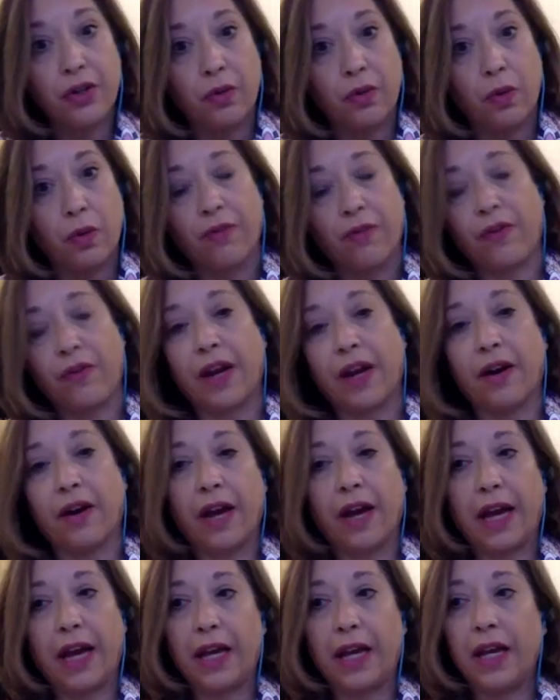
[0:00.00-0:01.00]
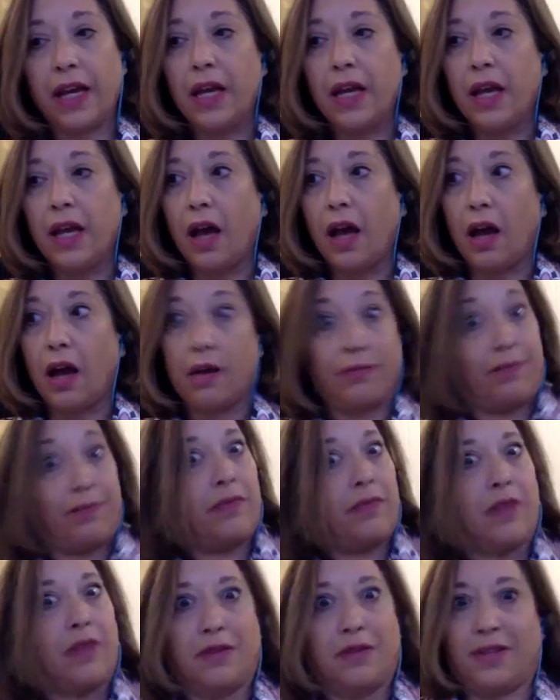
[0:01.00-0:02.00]
were
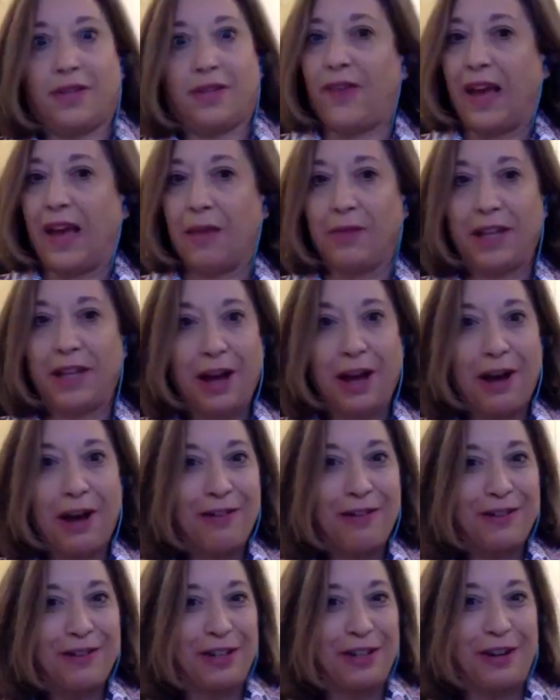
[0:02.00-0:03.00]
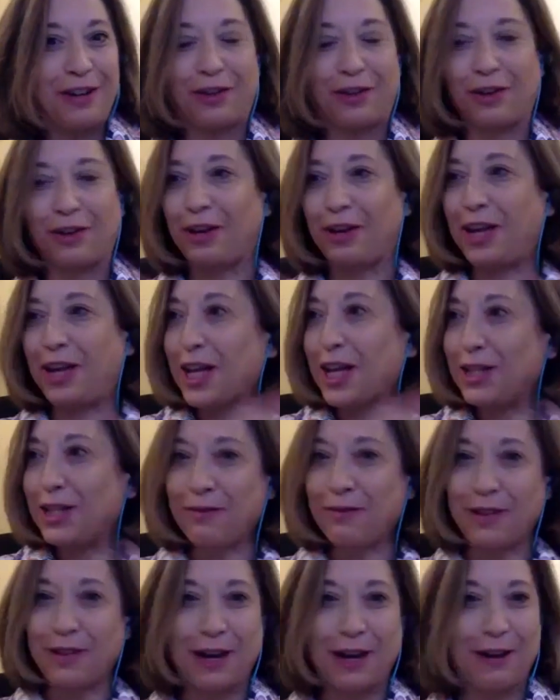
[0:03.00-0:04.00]
it's family owned, their kids
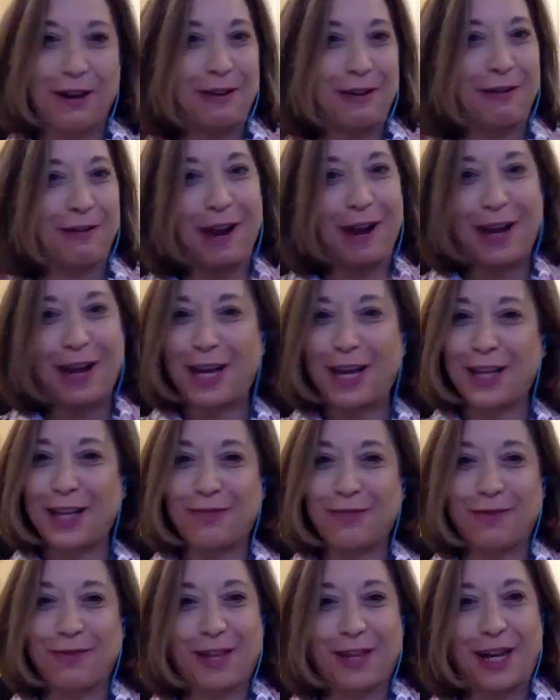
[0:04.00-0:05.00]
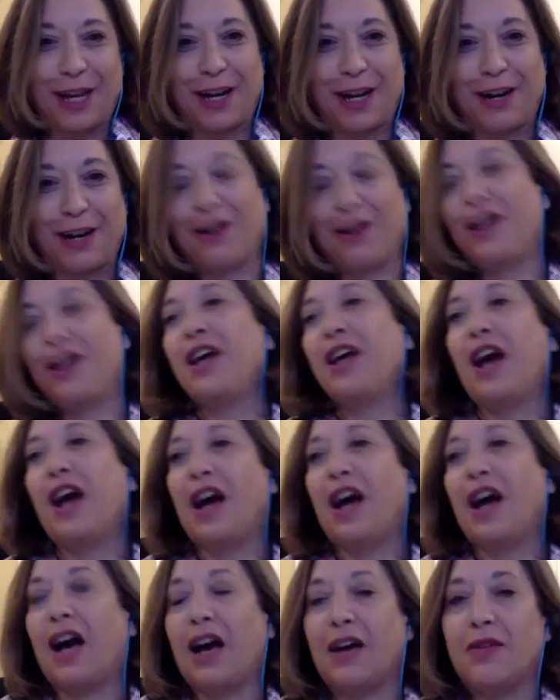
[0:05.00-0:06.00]
were there, their grandkids were there.
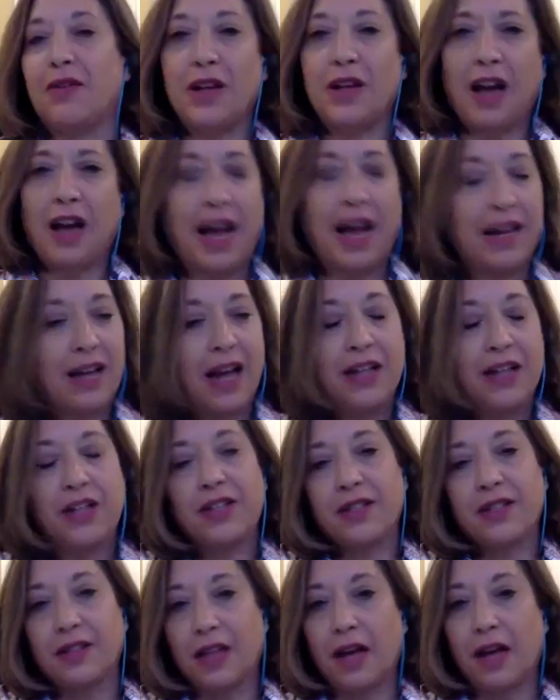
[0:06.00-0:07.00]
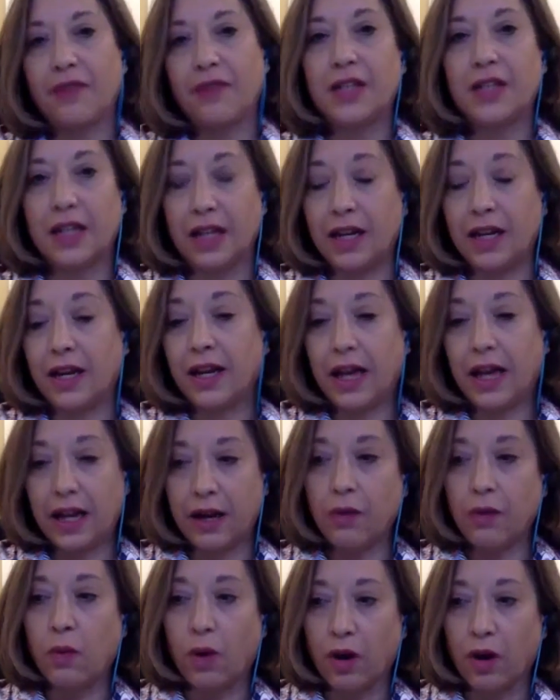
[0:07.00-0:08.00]
I just loved it, and
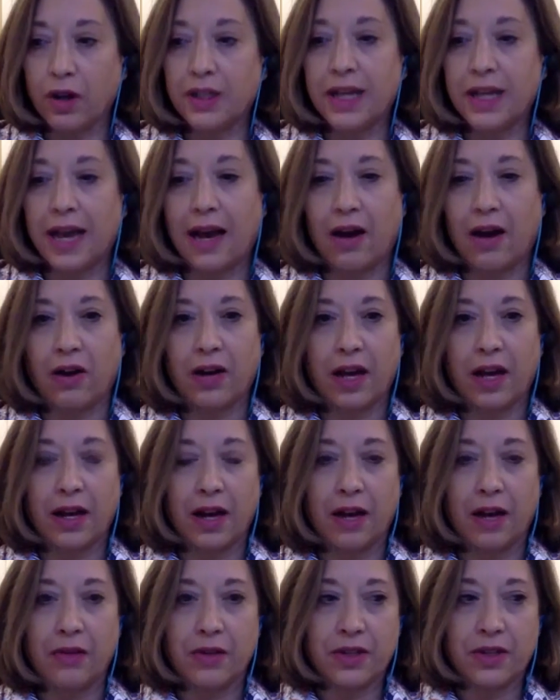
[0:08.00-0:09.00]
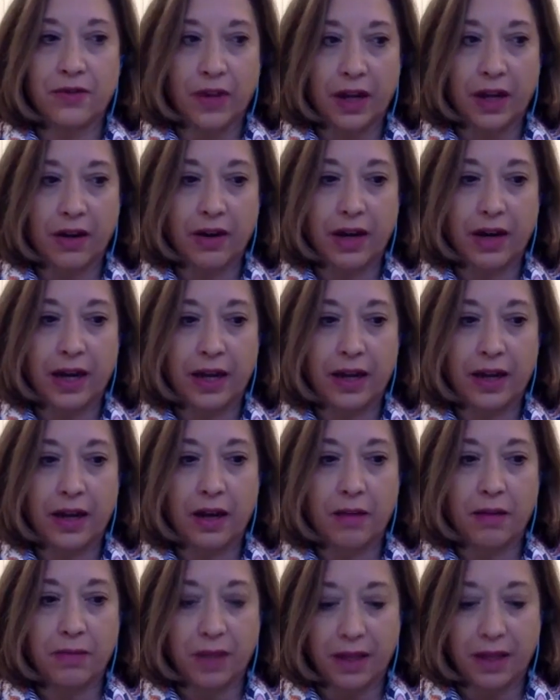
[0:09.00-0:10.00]
it worked out. And I was very
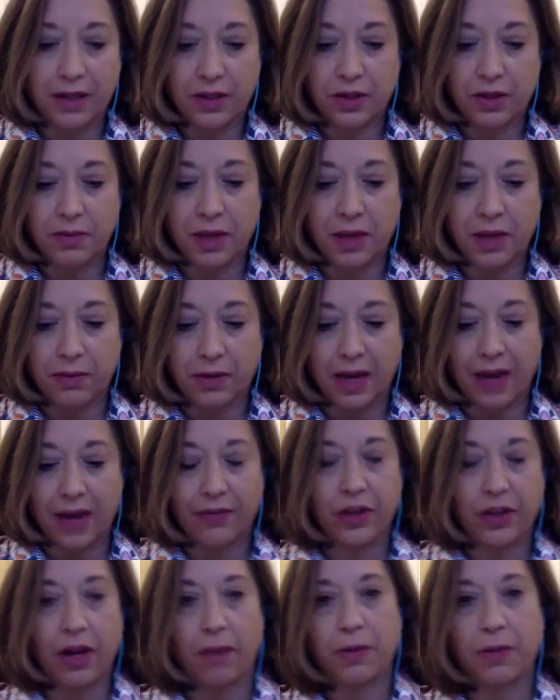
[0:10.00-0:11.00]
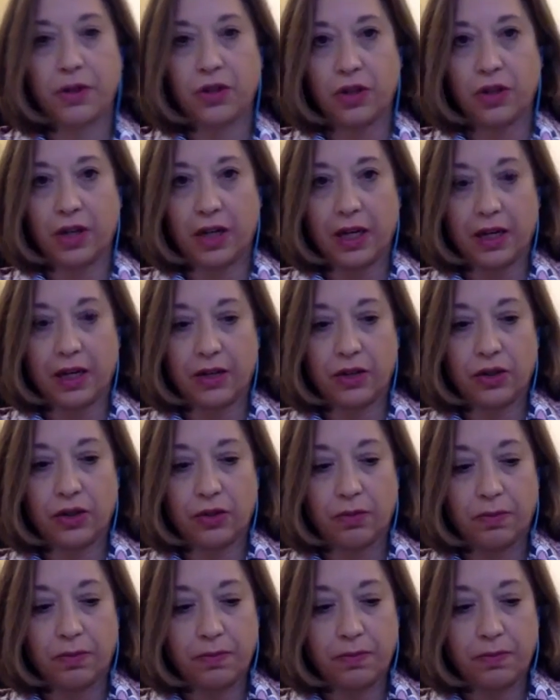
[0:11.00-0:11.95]
blessed to be able to have the opportunity to,